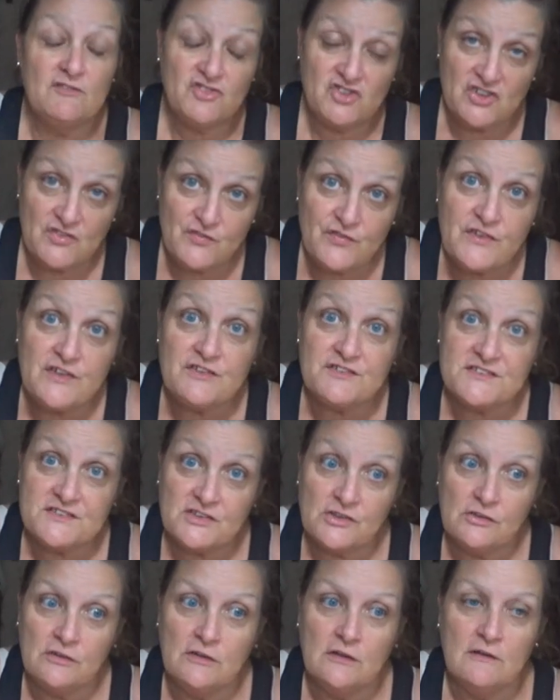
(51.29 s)
if she feels
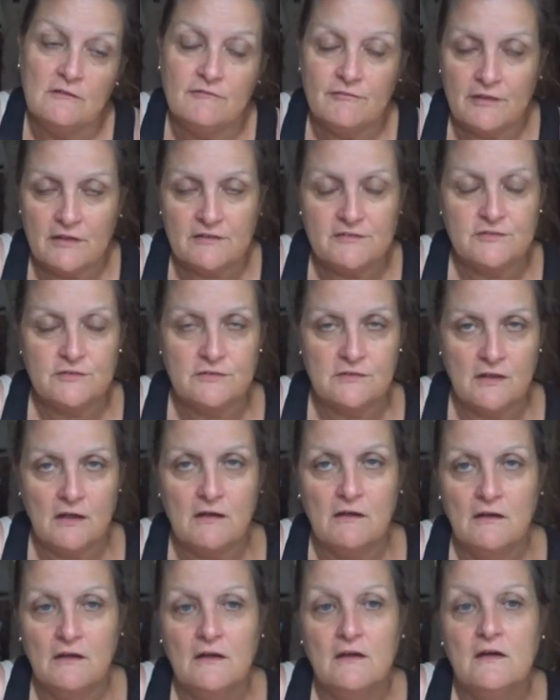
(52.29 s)
good enough I'll do
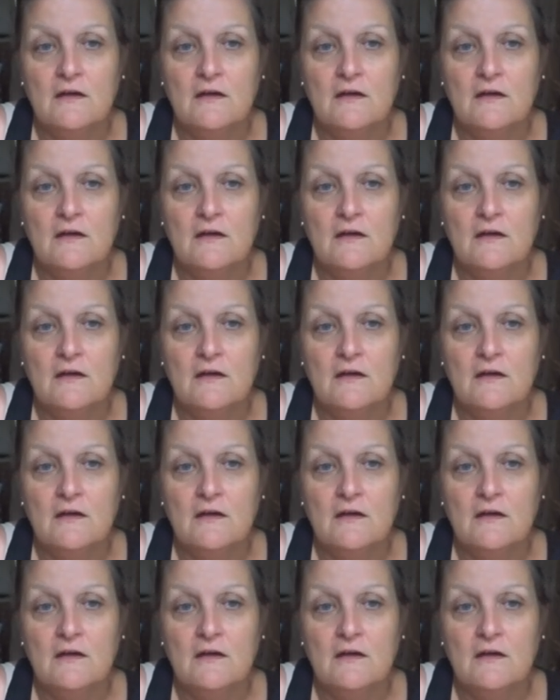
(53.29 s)
the